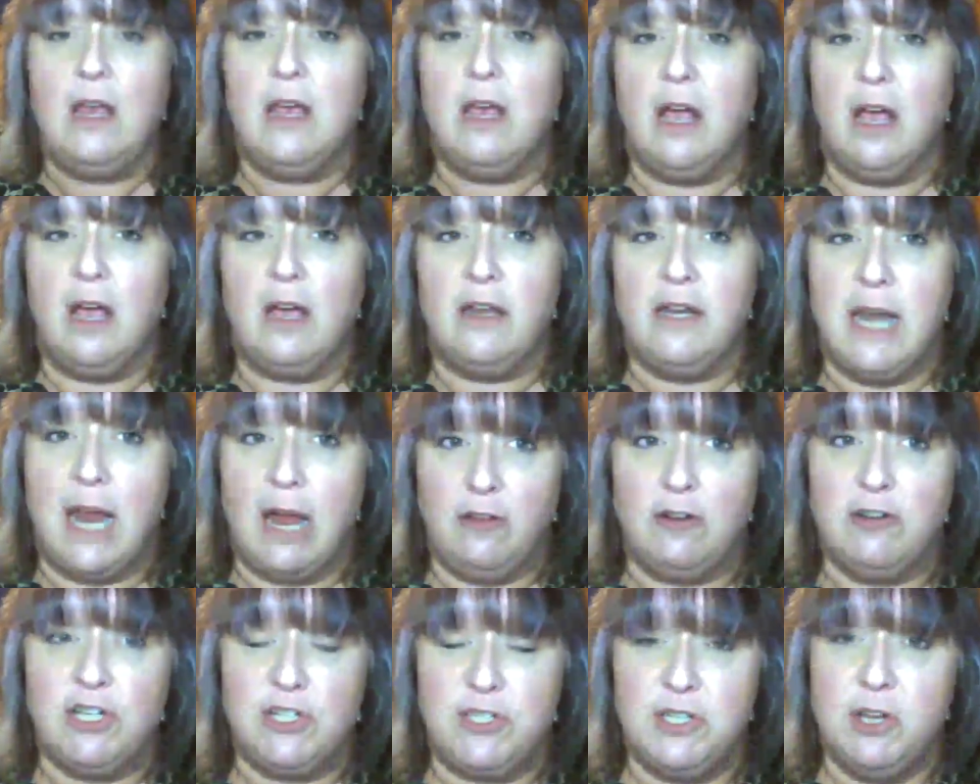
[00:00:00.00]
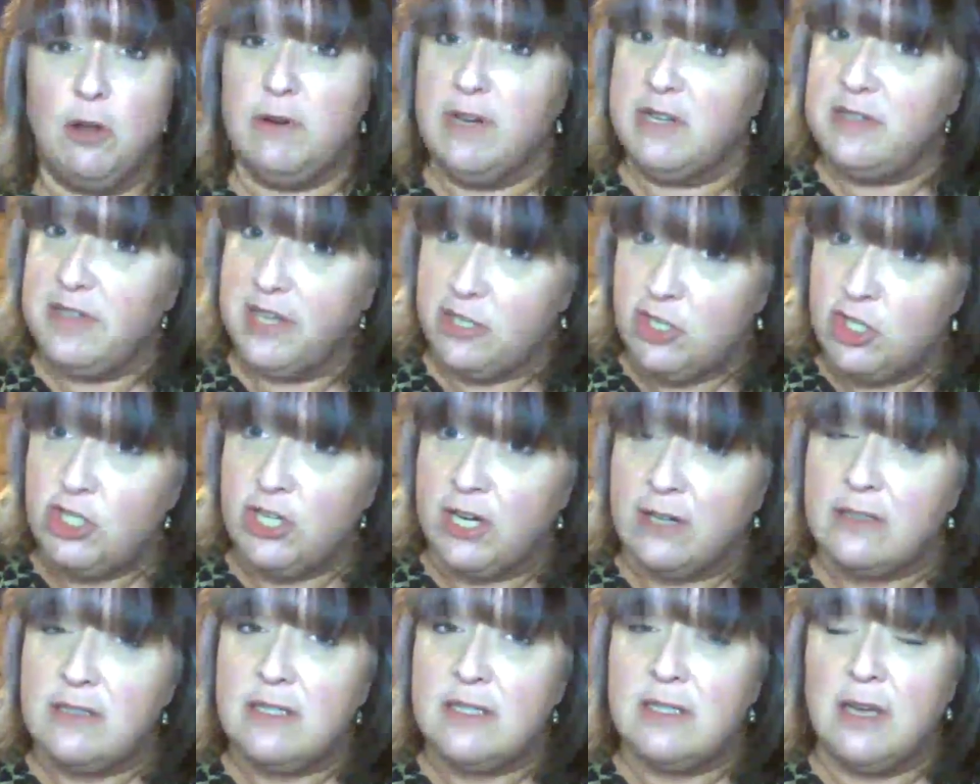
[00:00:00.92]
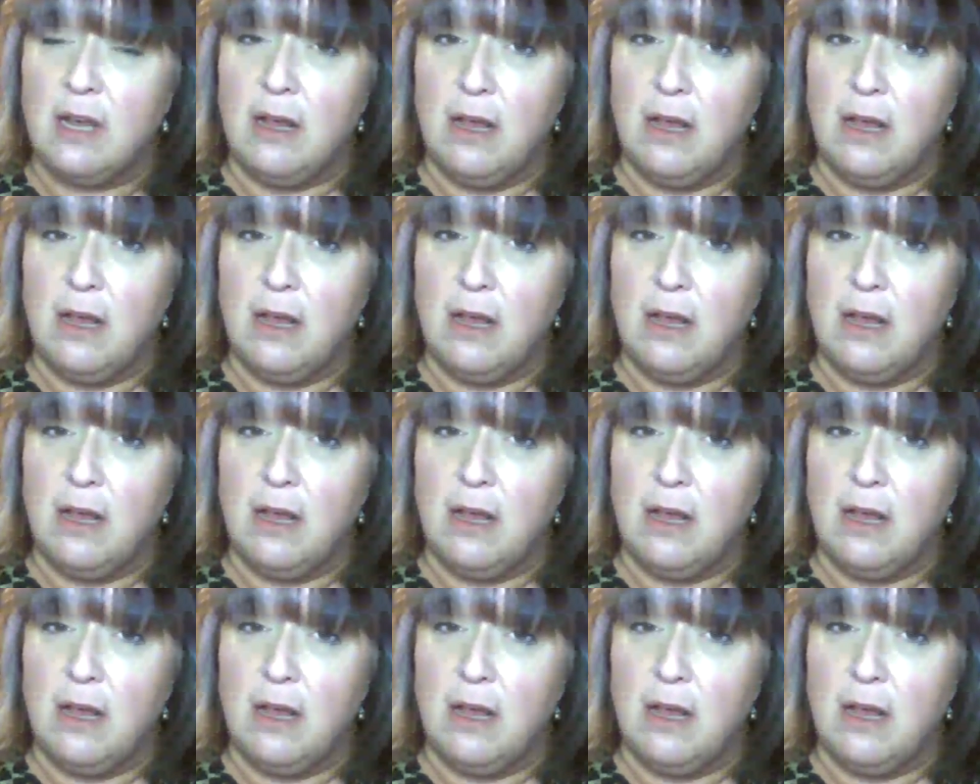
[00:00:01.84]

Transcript: Now they're just known as the Chicks.